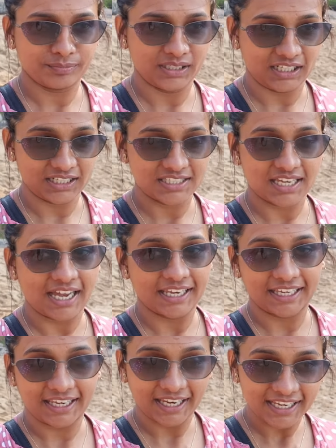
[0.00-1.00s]
minutes,
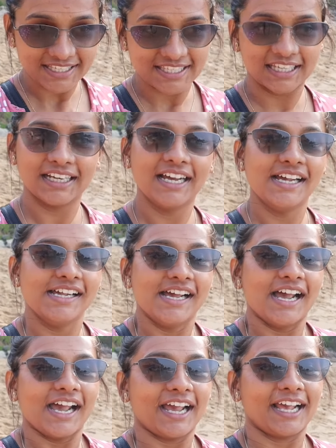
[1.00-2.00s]
I guess.
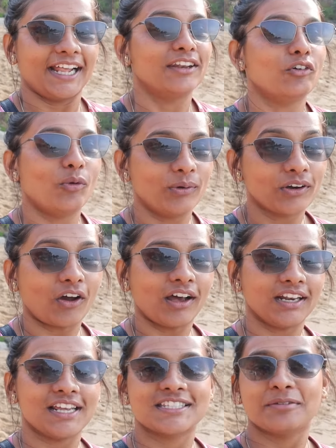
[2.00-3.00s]
And
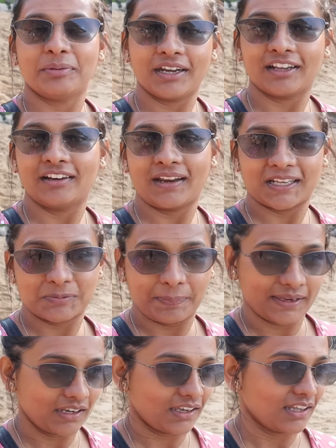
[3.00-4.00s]
overall, it's a pretty good
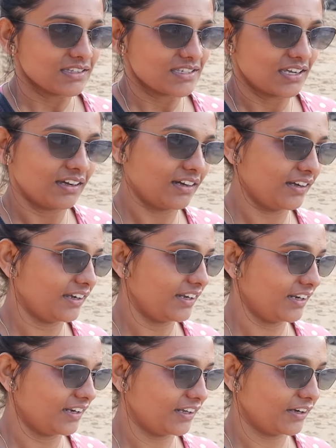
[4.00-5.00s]
experience.
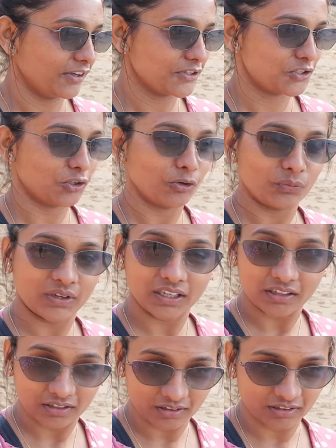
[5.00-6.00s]
And uh, so
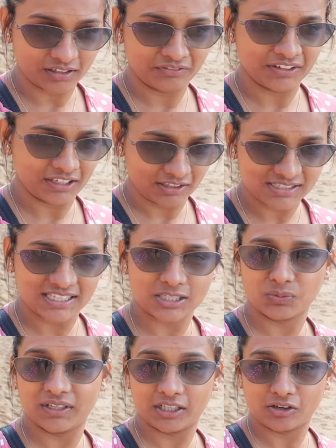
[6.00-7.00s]
we here, and we didn't
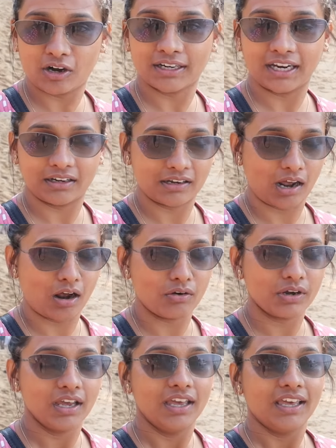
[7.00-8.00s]
since we did not get
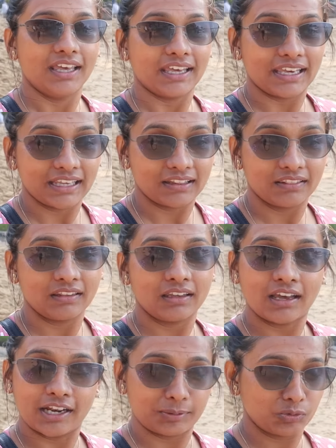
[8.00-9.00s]
down in
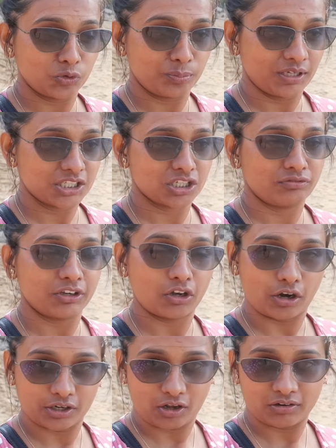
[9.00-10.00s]
the honeymoon beach, and we
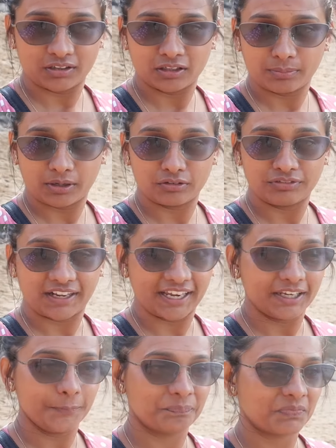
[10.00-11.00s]
got down in the
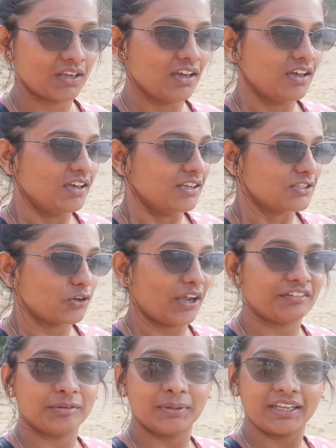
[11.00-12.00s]
butterfly. So
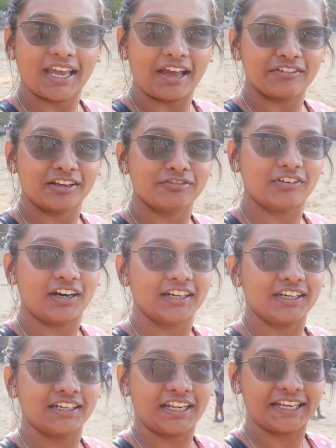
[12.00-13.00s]
everybody having
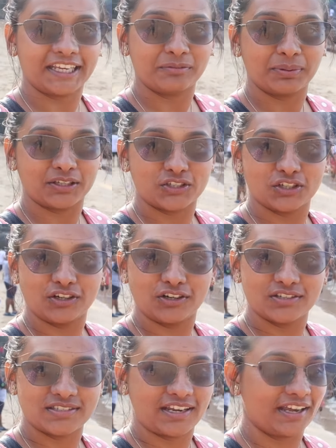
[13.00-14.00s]
fun and taking
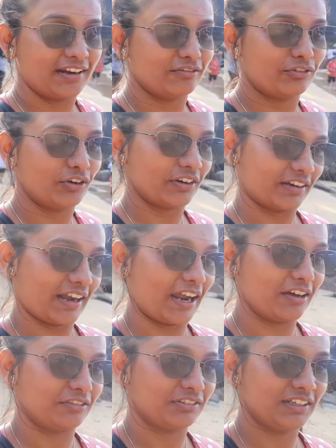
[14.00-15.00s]
pictures and
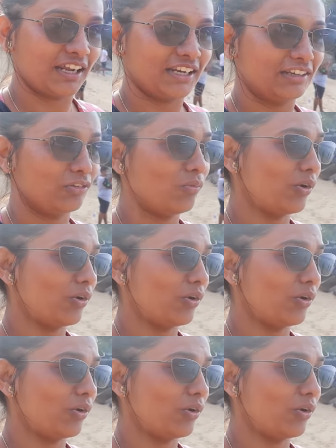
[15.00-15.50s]
photograph and I don't